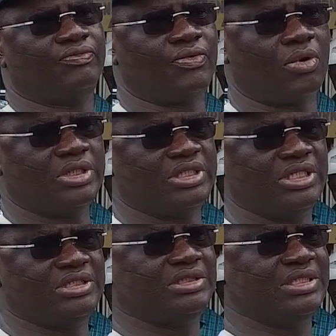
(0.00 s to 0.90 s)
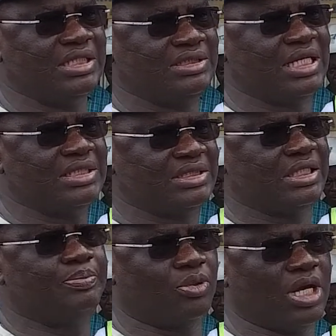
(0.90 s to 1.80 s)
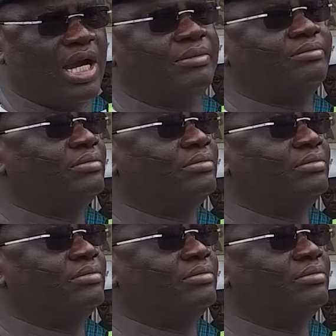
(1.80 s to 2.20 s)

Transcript: for this gigantic program